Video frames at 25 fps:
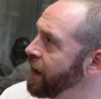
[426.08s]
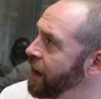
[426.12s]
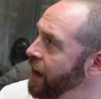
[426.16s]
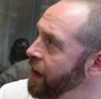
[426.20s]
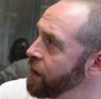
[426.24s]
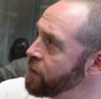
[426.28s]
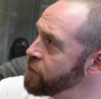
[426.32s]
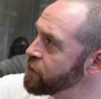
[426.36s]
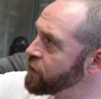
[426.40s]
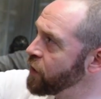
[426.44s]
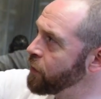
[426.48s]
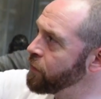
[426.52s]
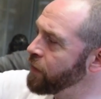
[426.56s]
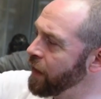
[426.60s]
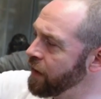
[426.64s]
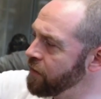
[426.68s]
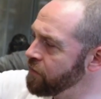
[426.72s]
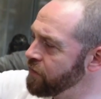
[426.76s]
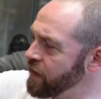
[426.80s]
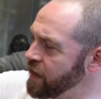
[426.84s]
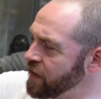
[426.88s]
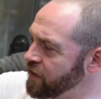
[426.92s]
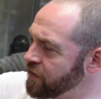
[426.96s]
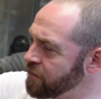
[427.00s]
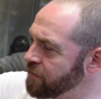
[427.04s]
And so they're
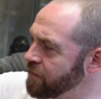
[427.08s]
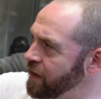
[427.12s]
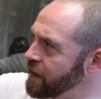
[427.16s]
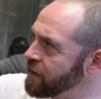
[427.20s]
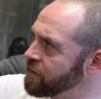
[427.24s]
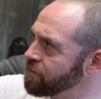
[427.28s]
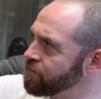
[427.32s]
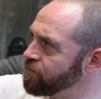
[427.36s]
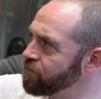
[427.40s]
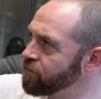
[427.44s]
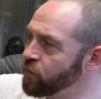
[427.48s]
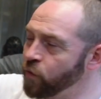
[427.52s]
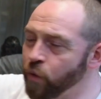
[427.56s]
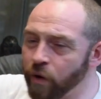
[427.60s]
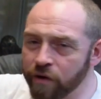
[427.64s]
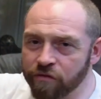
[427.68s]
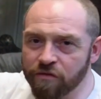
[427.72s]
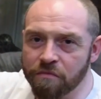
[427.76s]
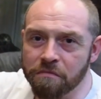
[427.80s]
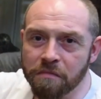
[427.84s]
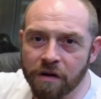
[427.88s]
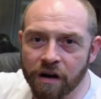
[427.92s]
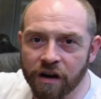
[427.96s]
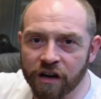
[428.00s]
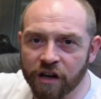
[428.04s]
these quite
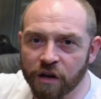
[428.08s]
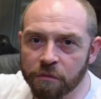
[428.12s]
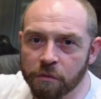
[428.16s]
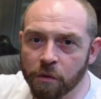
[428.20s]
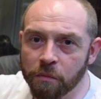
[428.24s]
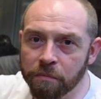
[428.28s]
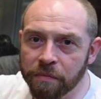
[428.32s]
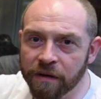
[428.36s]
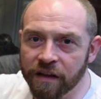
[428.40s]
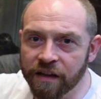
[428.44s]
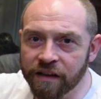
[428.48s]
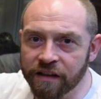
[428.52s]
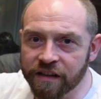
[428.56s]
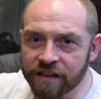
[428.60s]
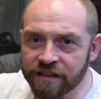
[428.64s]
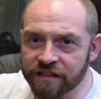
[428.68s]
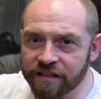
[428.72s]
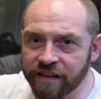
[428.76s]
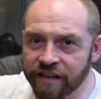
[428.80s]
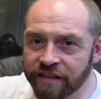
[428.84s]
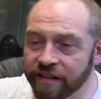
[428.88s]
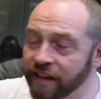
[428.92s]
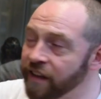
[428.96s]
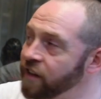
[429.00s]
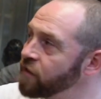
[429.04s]
remarkable birds.
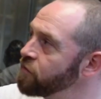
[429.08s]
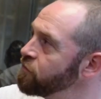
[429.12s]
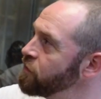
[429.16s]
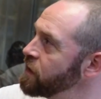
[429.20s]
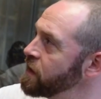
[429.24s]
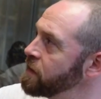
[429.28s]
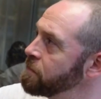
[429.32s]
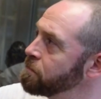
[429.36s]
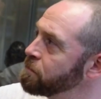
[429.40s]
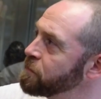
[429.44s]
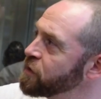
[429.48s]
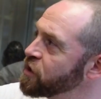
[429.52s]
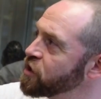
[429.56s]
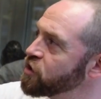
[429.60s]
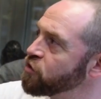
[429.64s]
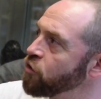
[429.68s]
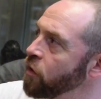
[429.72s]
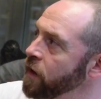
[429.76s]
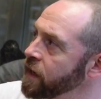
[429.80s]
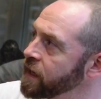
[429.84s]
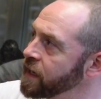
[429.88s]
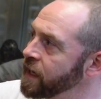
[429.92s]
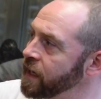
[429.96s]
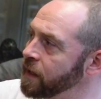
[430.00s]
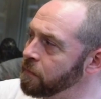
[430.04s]
They're really
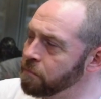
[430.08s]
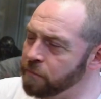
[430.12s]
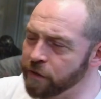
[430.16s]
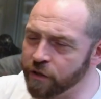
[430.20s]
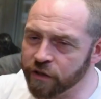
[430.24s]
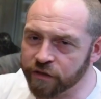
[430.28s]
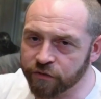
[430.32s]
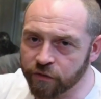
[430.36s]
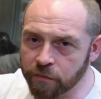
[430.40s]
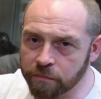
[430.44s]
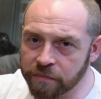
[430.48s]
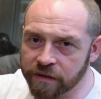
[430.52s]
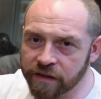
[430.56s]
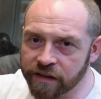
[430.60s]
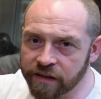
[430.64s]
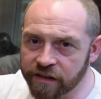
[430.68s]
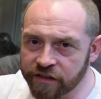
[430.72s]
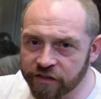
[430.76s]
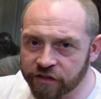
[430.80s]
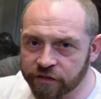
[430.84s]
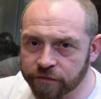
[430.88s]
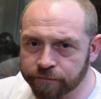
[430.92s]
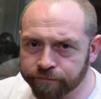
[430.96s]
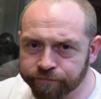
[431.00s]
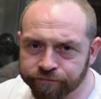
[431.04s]
striking, beautiful
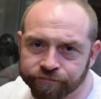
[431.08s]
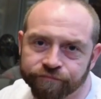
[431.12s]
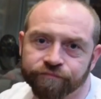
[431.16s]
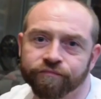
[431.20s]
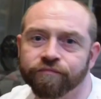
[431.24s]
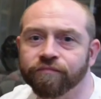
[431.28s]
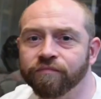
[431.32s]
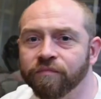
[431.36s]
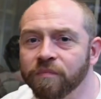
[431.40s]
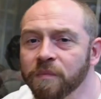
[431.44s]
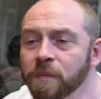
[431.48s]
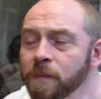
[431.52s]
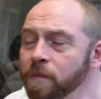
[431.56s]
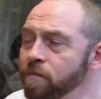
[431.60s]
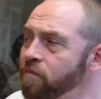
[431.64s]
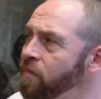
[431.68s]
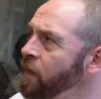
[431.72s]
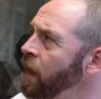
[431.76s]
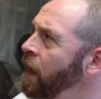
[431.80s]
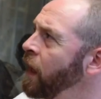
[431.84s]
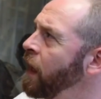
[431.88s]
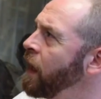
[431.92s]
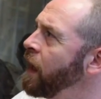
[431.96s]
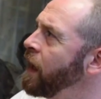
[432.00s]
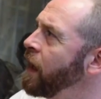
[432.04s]
birds.
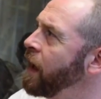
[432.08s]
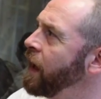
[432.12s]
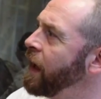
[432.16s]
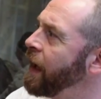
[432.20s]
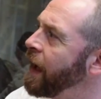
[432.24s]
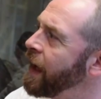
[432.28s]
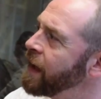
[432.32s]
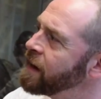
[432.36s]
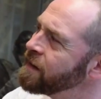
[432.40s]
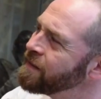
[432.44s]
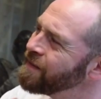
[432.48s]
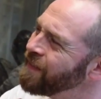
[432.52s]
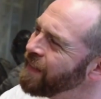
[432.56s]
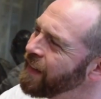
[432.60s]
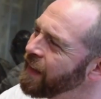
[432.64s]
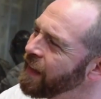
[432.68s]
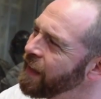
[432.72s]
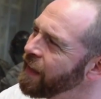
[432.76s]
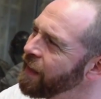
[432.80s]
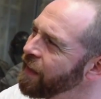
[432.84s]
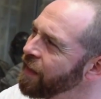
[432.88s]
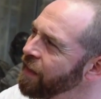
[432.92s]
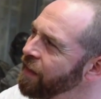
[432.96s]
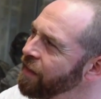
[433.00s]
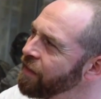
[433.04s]
And
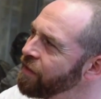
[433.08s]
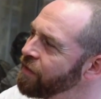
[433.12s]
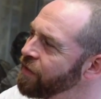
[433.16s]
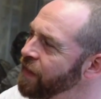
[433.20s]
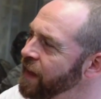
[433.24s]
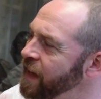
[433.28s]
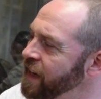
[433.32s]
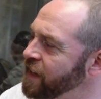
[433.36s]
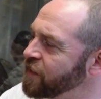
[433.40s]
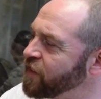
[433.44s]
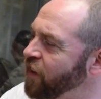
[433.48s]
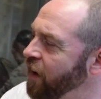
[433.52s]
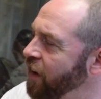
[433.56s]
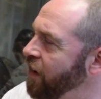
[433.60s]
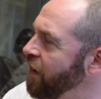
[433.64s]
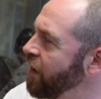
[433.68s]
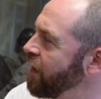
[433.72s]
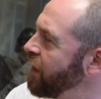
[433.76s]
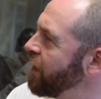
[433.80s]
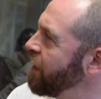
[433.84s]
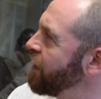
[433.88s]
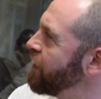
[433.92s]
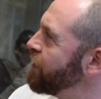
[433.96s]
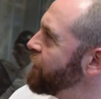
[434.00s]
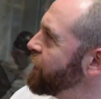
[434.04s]
these
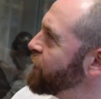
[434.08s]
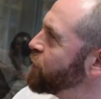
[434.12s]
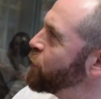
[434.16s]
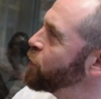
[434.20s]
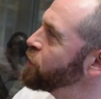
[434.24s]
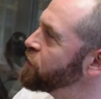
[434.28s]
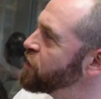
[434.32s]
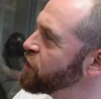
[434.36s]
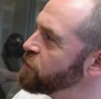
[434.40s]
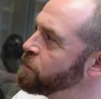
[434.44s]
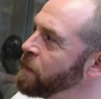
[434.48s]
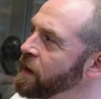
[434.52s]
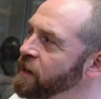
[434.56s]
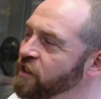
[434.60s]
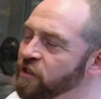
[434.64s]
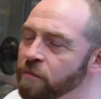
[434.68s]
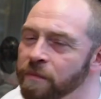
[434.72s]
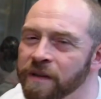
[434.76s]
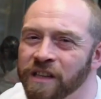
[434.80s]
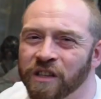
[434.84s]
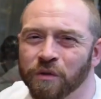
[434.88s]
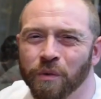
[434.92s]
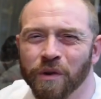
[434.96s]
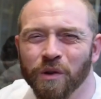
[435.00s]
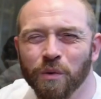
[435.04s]
are the sorts of
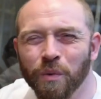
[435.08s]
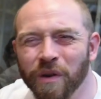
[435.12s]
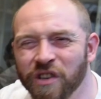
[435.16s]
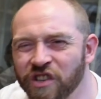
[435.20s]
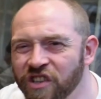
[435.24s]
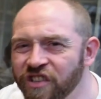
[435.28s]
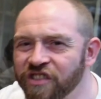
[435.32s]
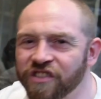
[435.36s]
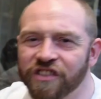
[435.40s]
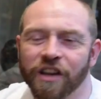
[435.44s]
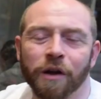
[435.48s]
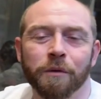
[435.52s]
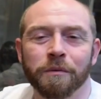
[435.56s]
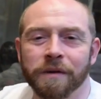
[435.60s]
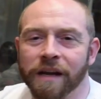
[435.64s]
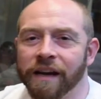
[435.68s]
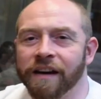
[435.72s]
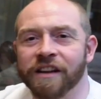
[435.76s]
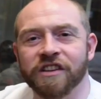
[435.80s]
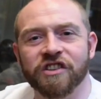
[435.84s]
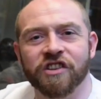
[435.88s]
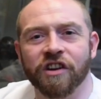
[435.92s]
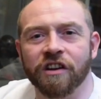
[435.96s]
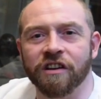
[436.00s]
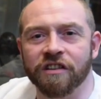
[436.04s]
specimens which we just don't get
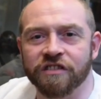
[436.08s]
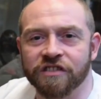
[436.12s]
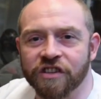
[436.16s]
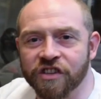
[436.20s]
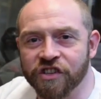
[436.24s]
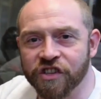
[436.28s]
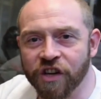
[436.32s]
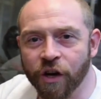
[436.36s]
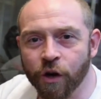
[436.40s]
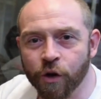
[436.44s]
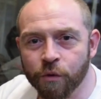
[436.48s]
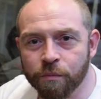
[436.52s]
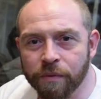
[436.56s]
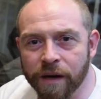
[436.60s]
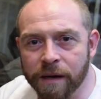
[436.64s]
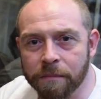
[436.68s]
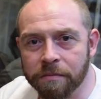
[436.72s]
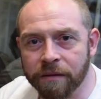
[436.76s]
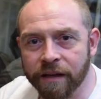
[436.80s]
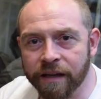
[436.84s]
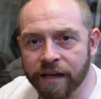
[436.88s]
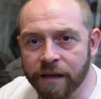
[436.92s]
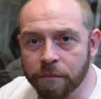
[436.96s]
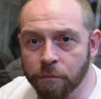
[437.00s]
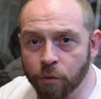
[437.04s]
a chance to show
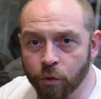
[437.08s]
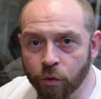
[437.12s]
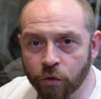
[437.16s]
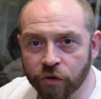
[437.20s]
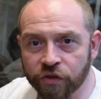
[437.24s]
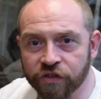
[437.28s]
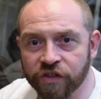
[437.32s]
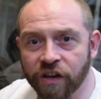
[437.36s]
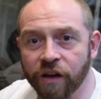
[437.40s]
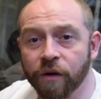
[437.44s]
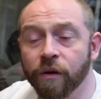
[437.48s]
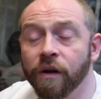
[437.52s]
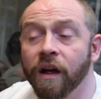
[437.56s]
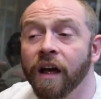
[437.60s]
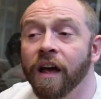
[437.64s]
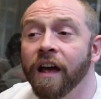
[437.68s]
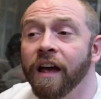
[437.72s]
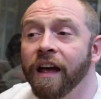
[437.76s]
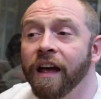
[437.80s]
people anymore. So